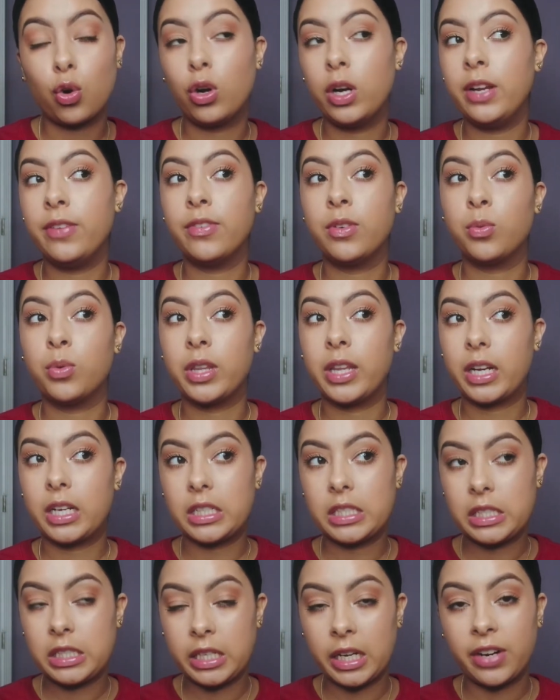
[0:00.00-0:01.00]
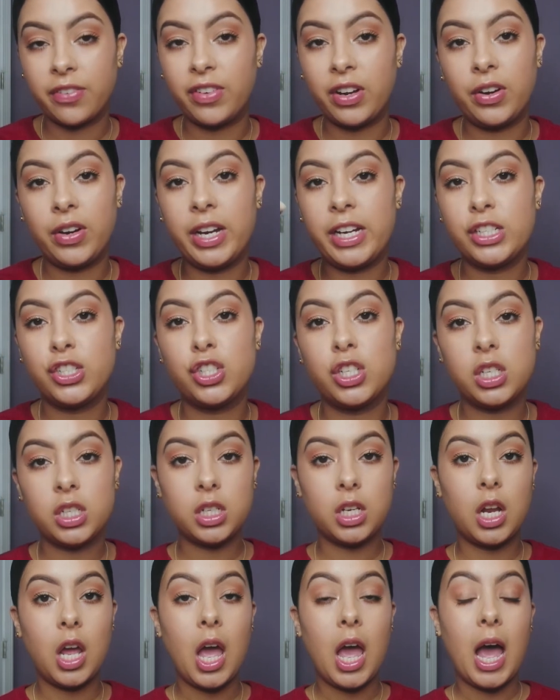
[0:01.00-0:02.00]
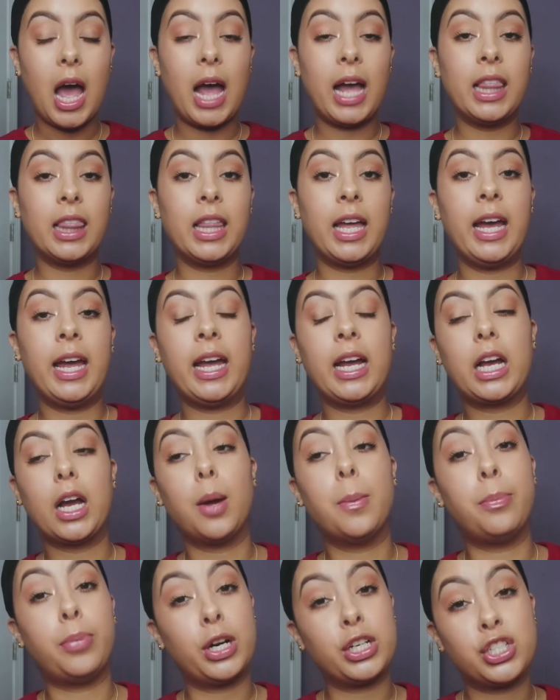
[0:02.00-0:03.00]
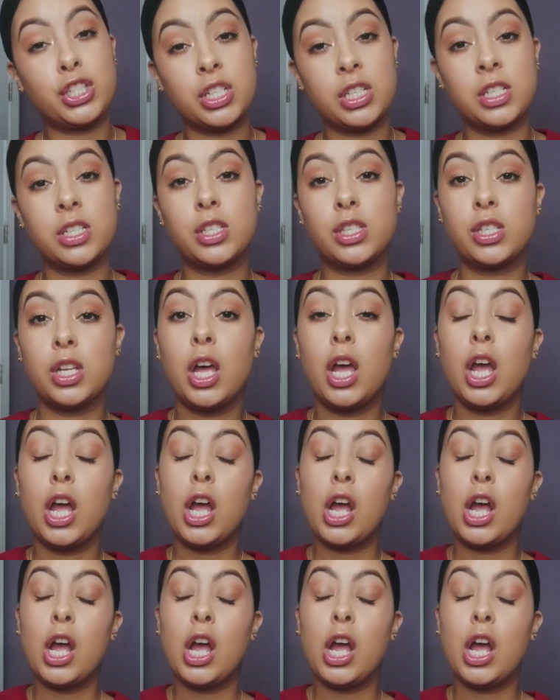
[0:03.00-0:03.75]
or even with like a stick foundation, I like brushes